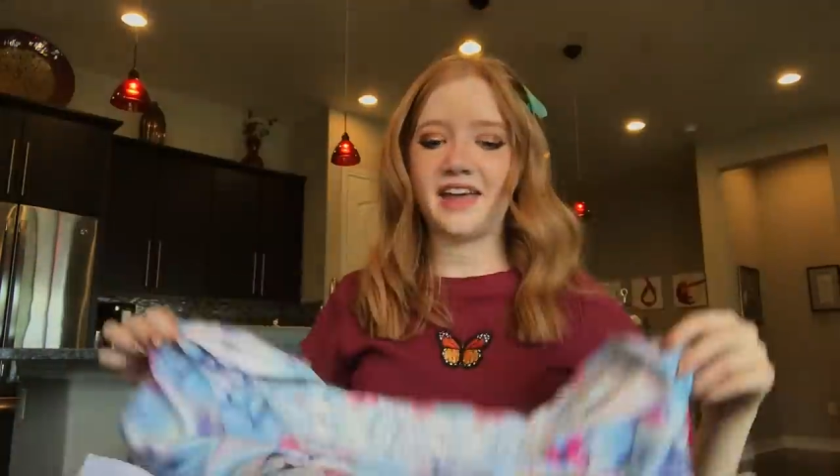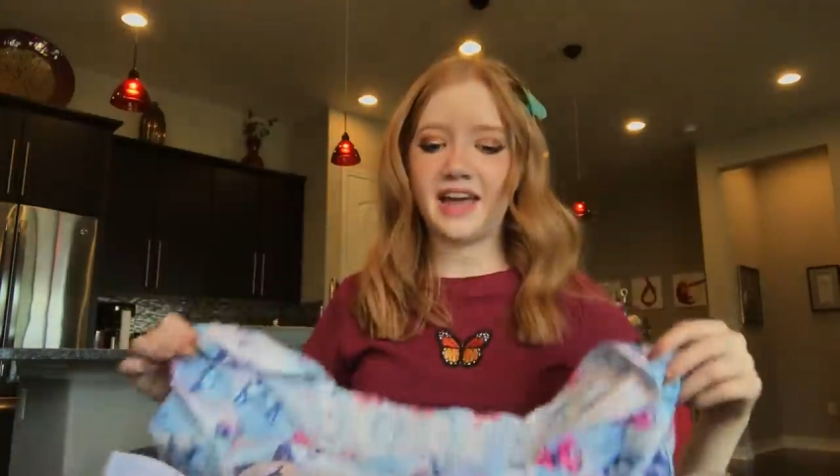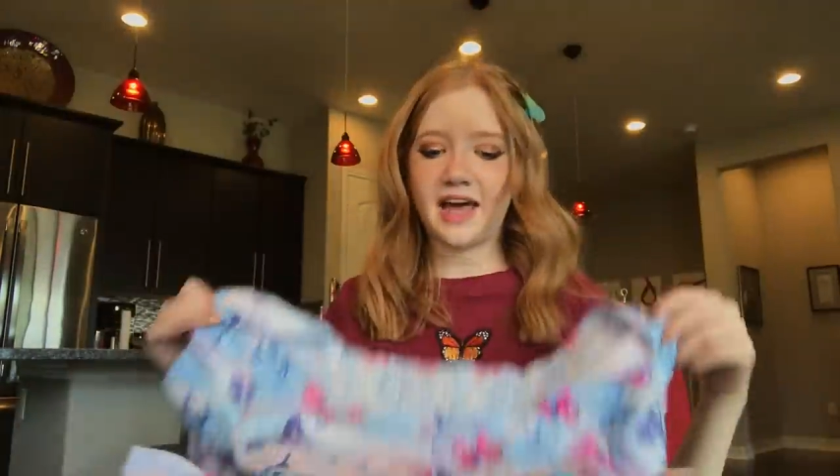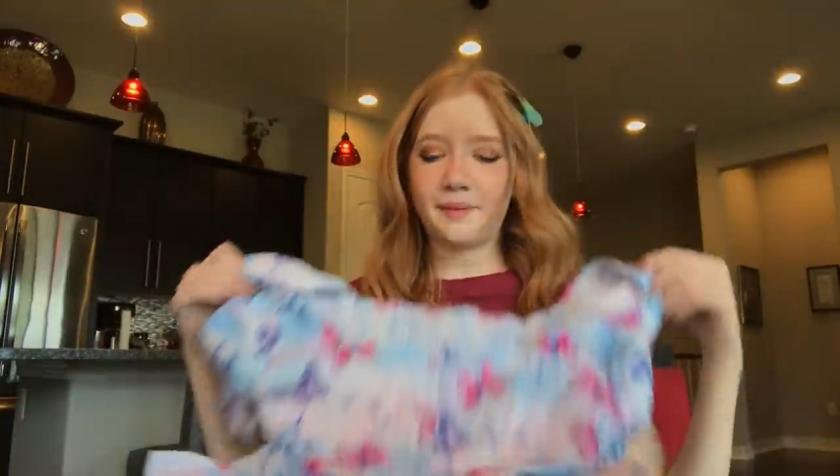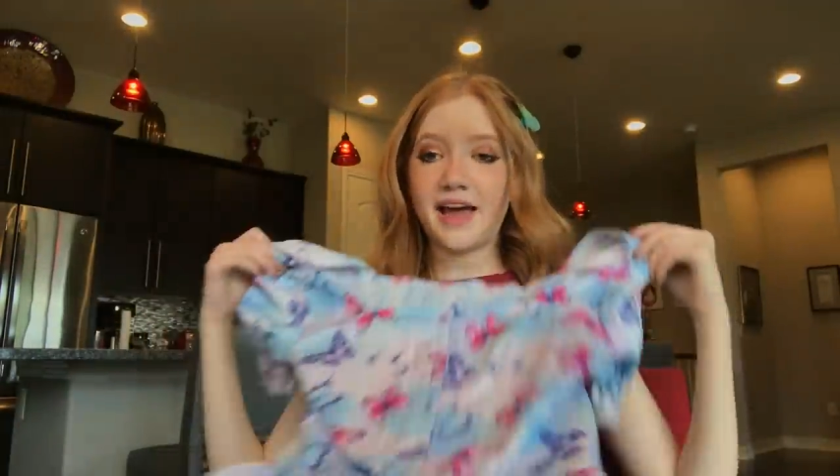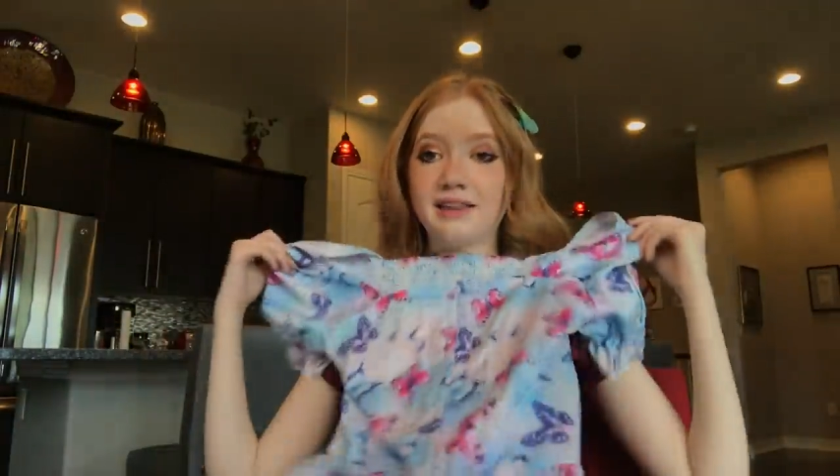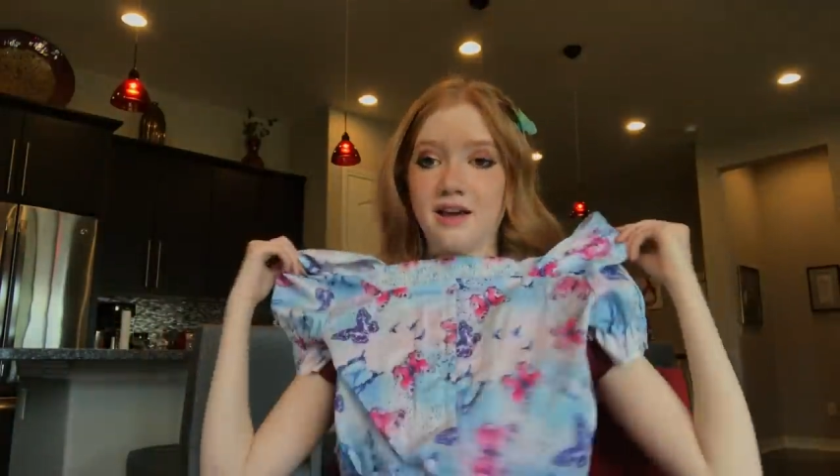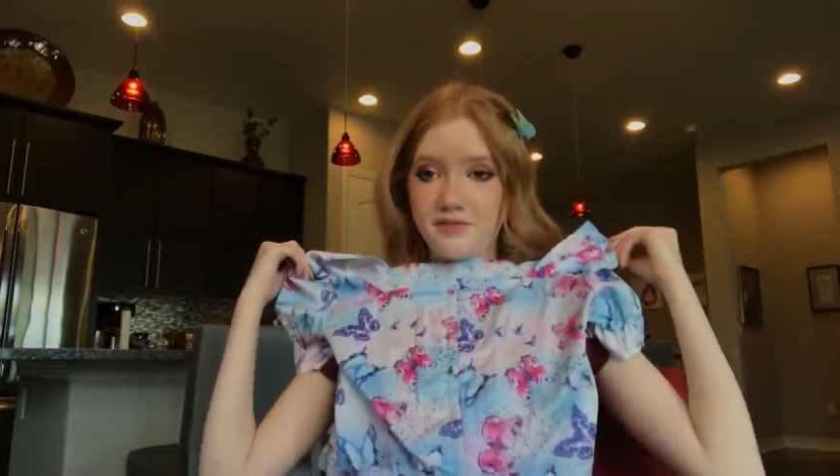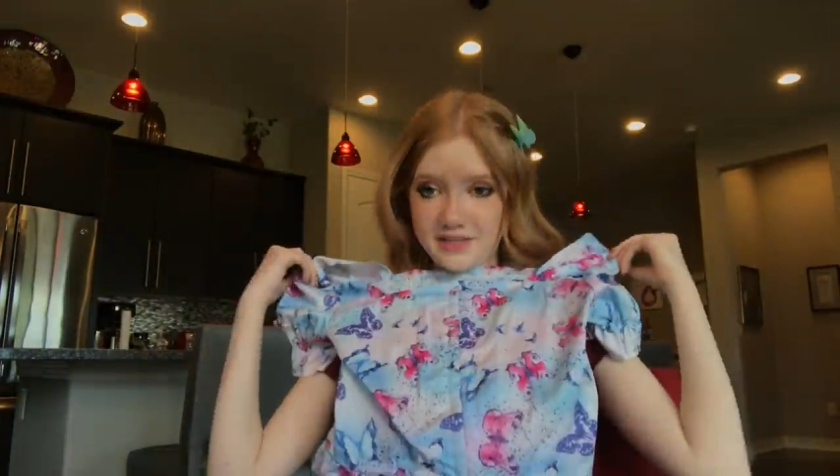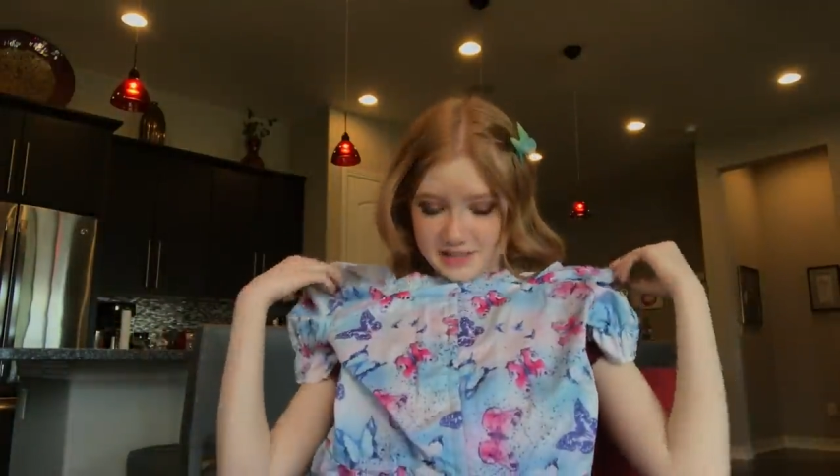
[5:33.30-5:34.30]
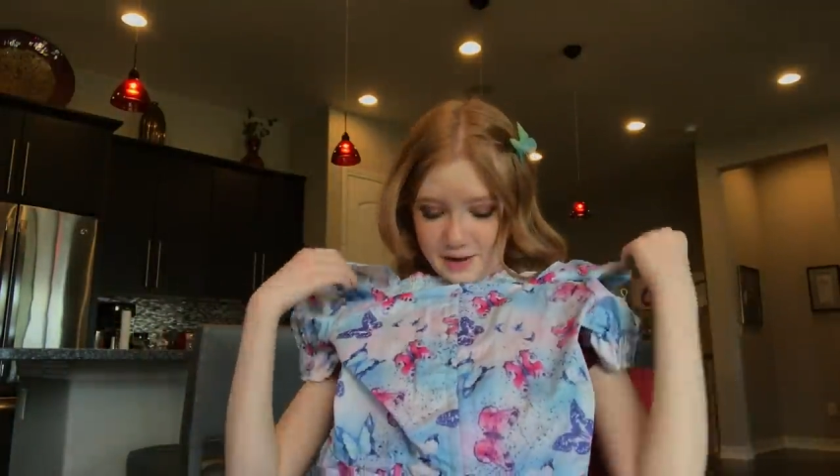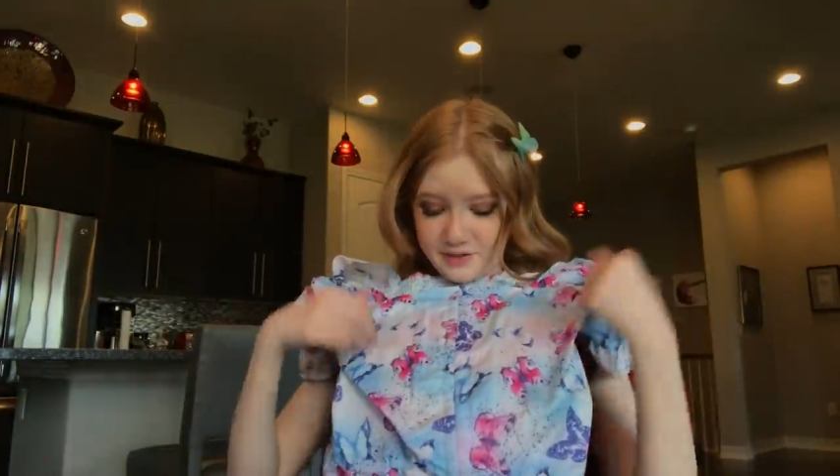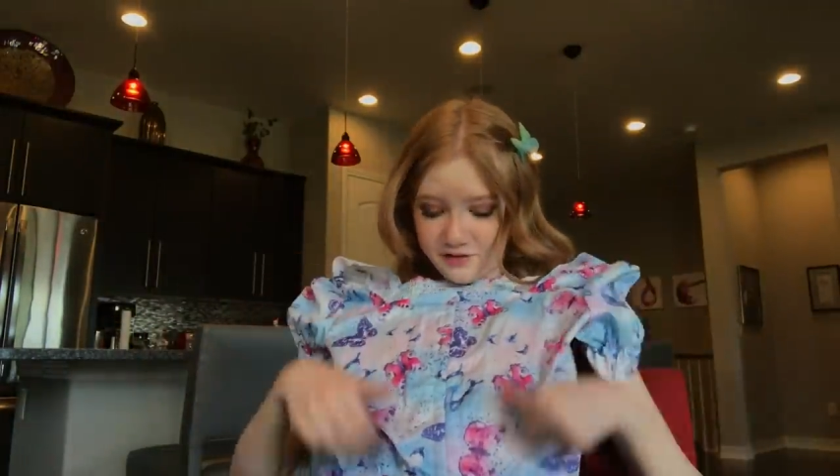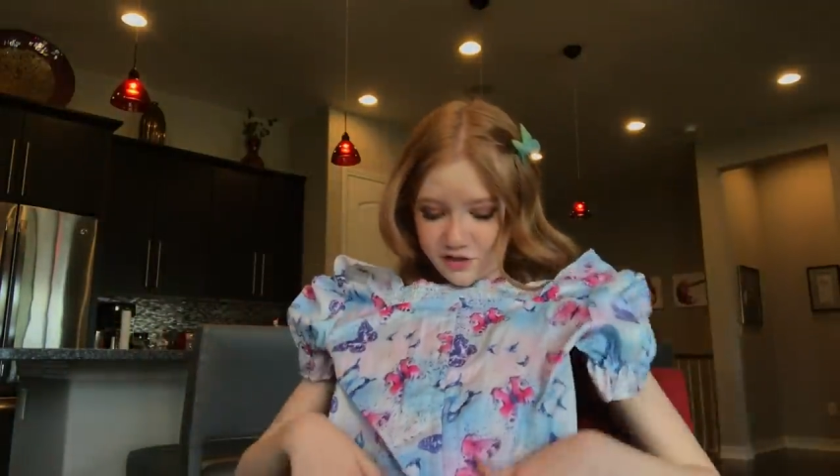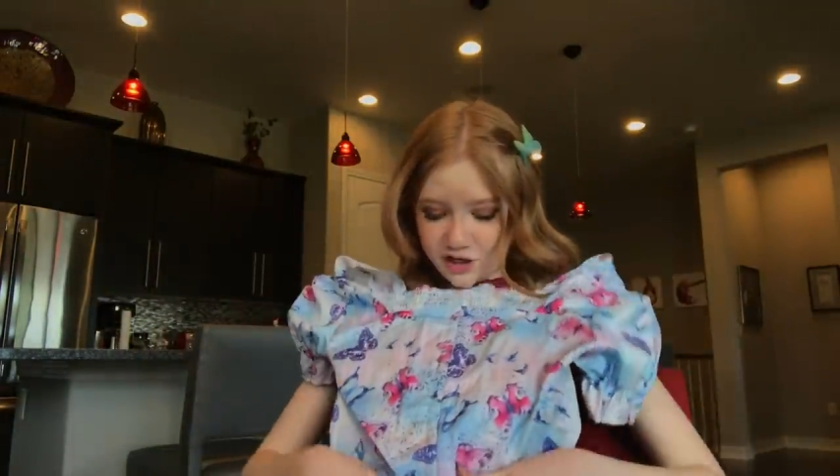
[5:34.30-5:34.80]
then I love these types
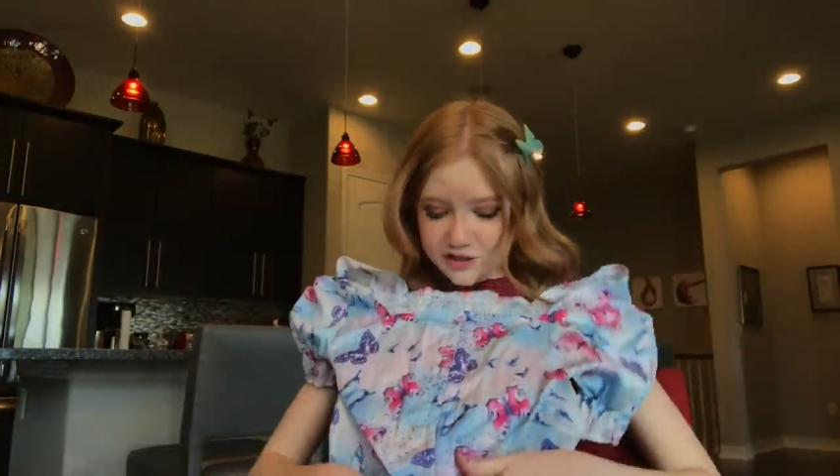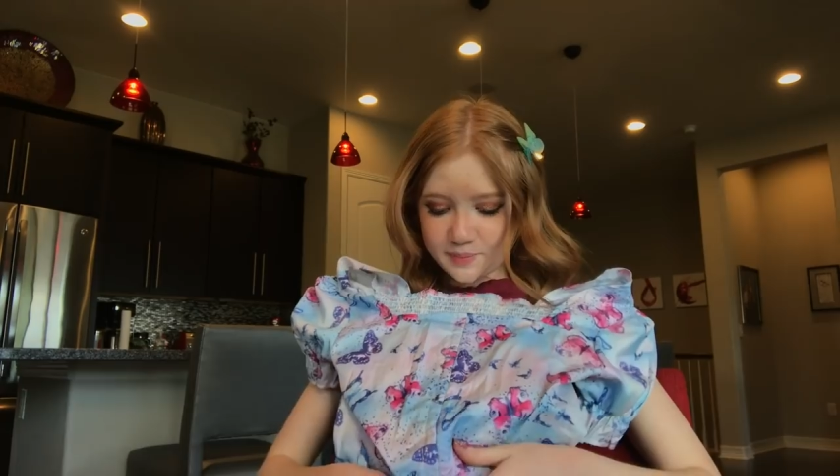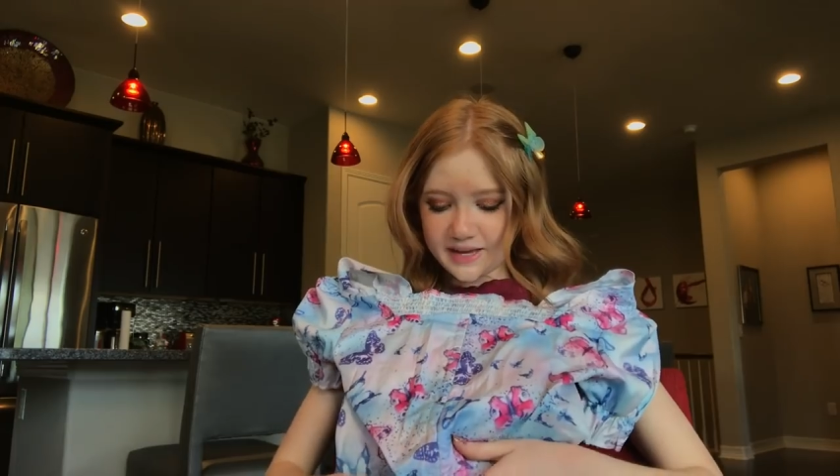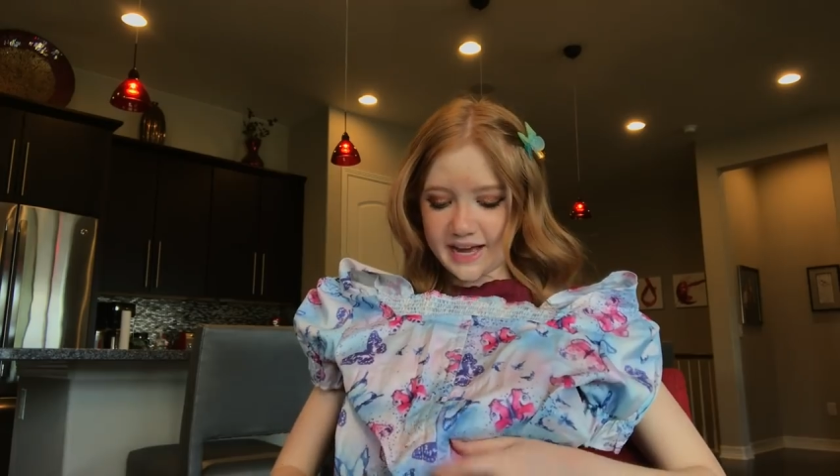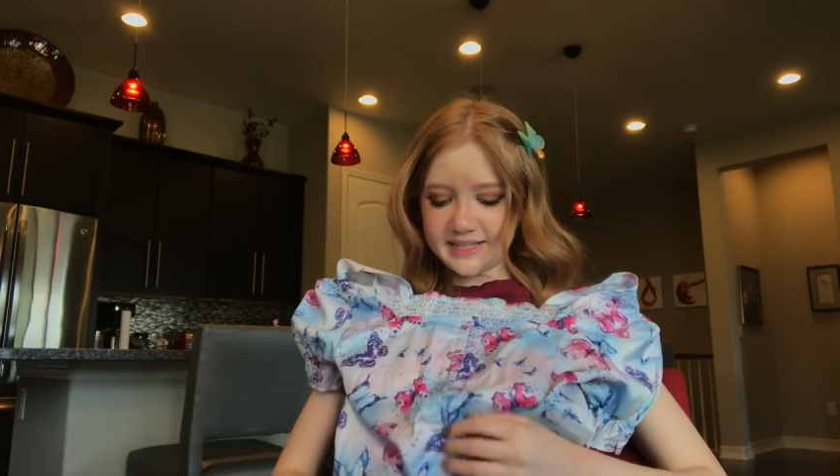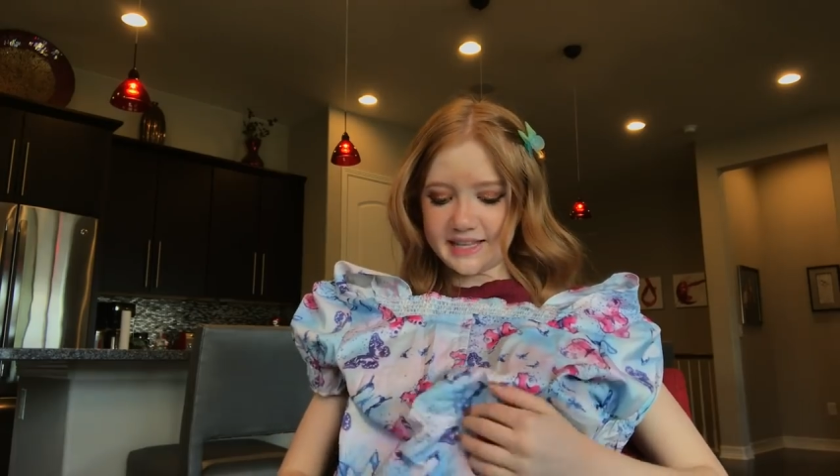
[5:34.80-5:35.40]
of shirts because